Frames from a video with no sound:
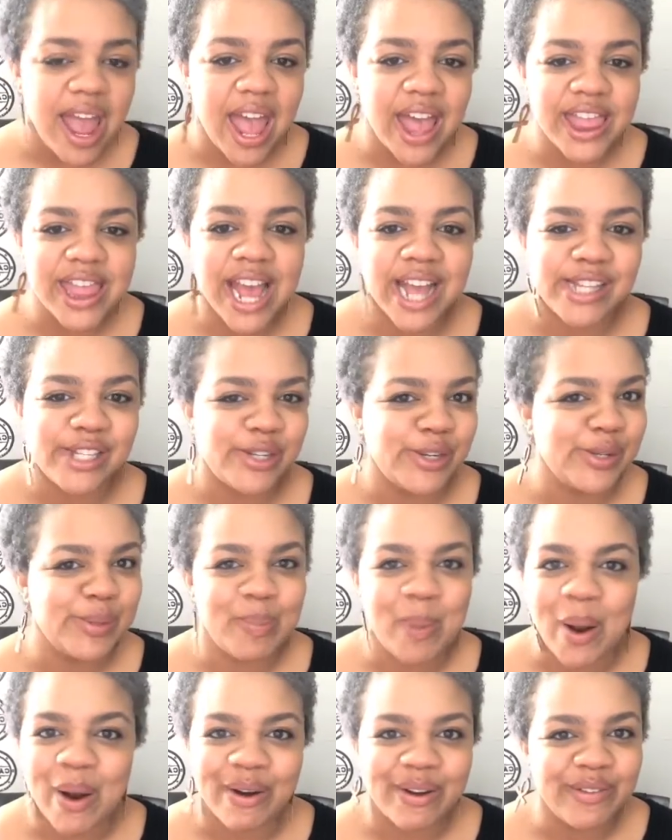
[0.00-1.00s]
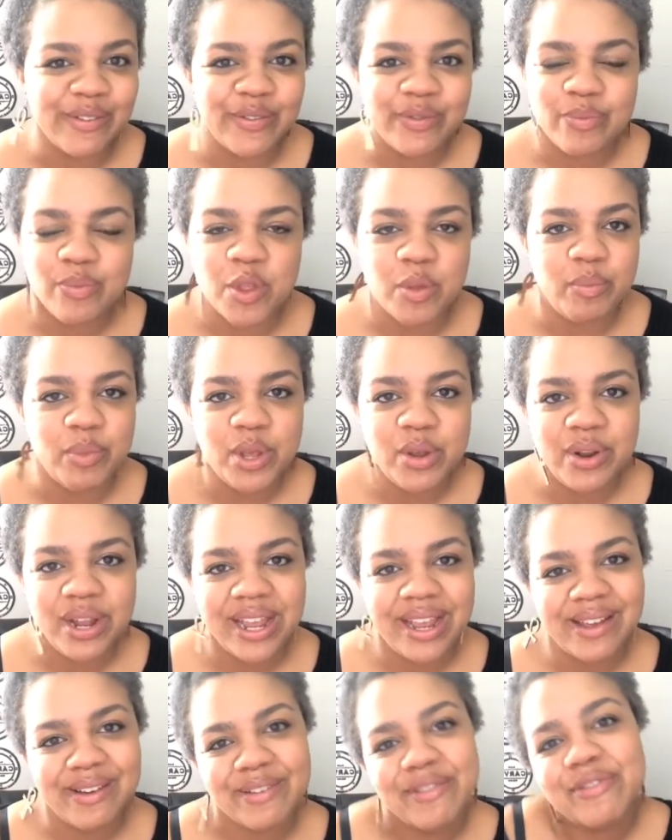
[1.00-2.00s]
And that's just part of the
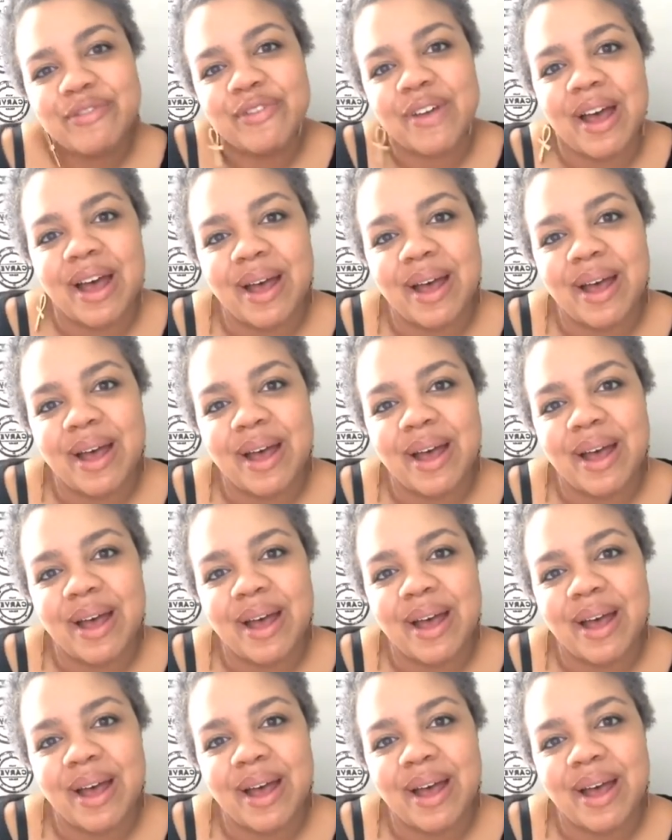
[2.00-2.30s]
beauty of